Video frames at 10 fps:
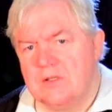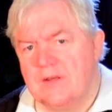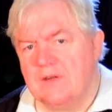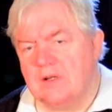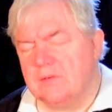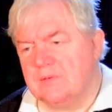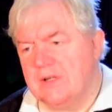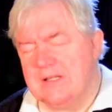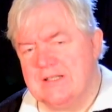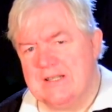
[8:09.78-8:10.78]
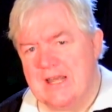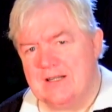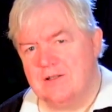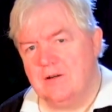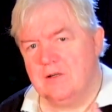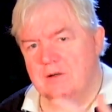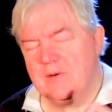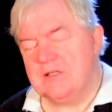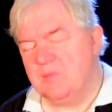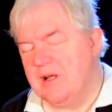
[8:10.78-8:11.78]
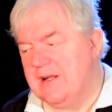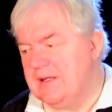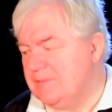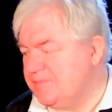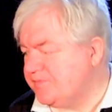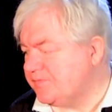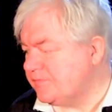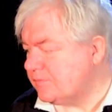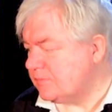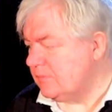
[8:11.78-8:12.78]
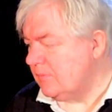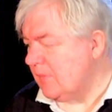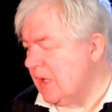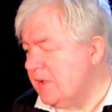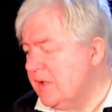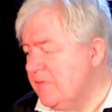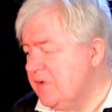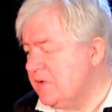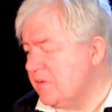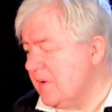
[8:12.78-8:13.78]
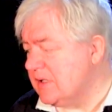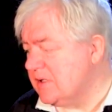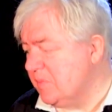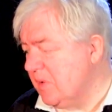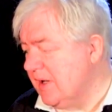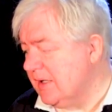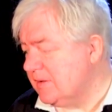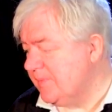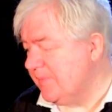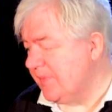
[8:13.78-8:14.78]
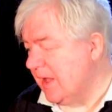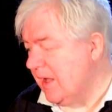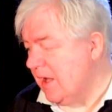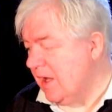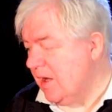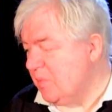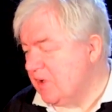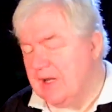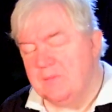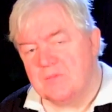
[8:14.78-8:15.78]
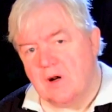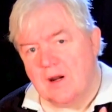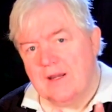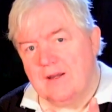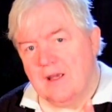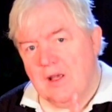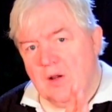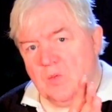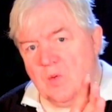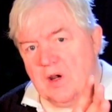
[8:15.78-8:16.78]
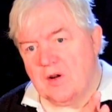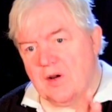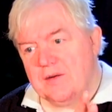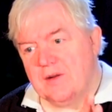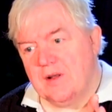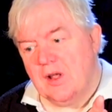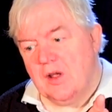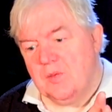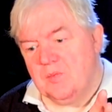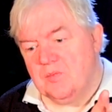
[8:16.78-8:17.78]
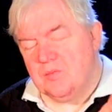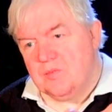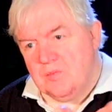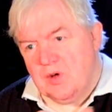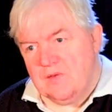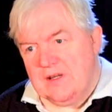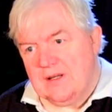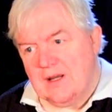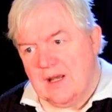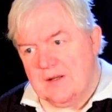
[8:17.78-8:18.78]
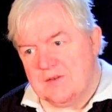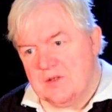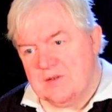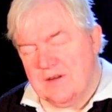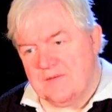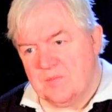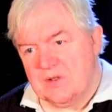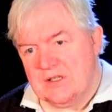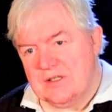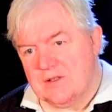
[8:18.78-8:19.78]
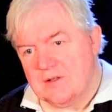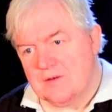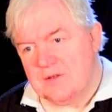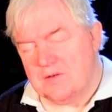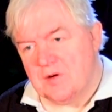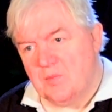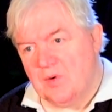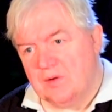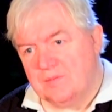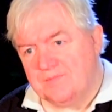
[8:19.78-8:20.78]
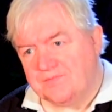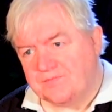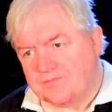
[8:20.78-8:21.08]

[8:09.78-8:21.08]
difficult, and it takes longer to explain it than for you to actually play it. But keep trying, work on moving to different positions on your trombone